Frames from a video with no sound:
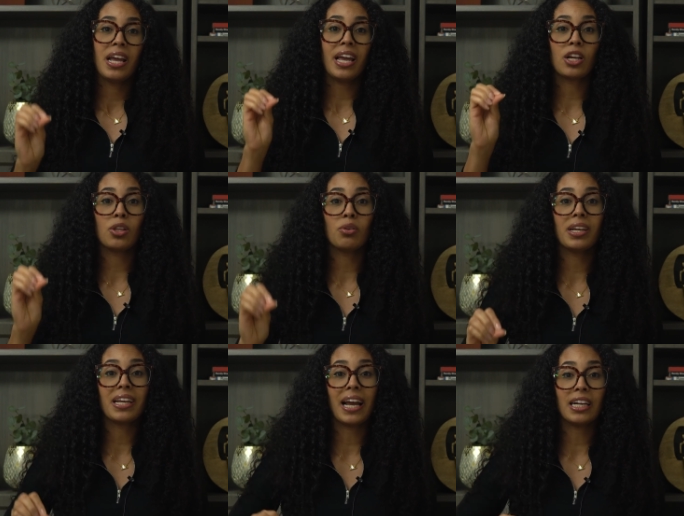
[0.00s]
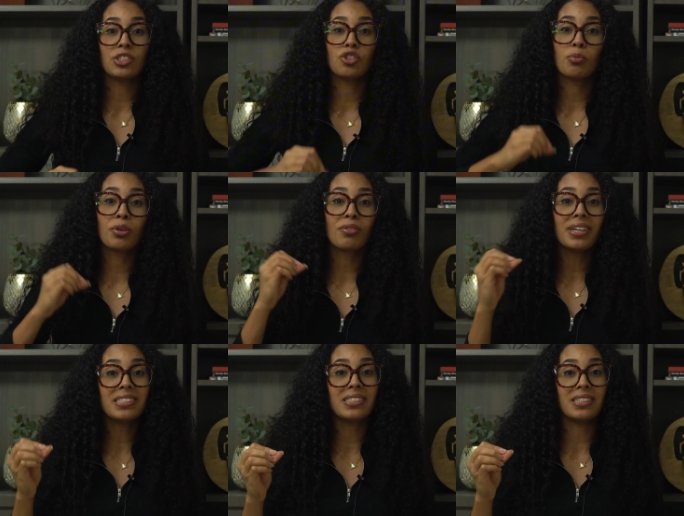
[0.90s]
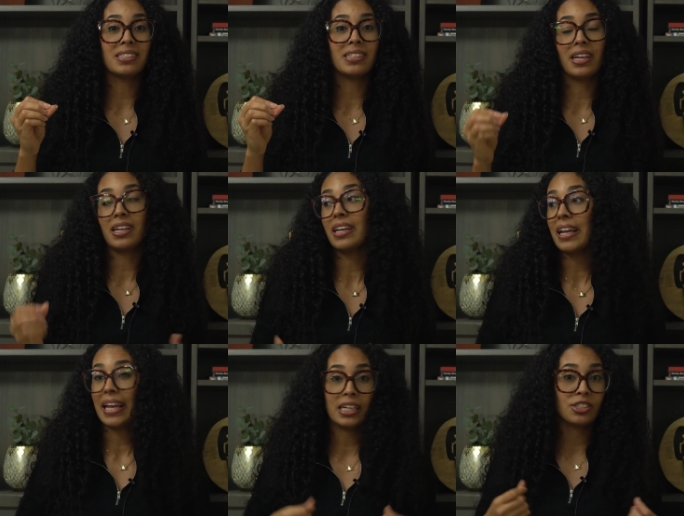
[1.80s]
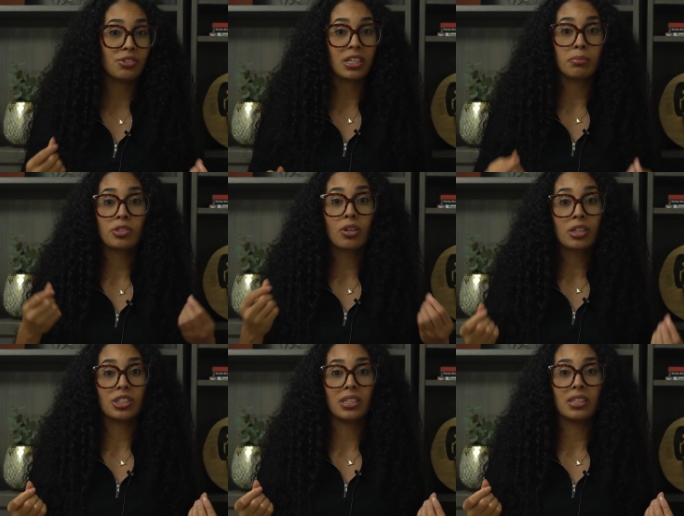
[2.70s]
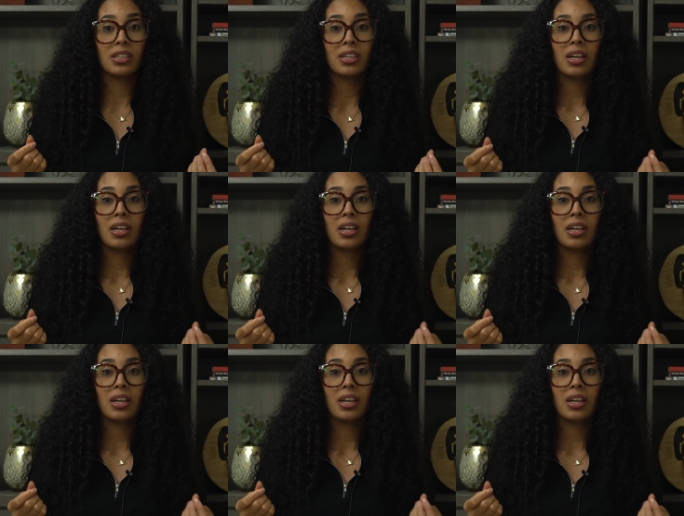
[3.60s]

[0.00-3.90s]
including gastroparesis and gastric obstruction.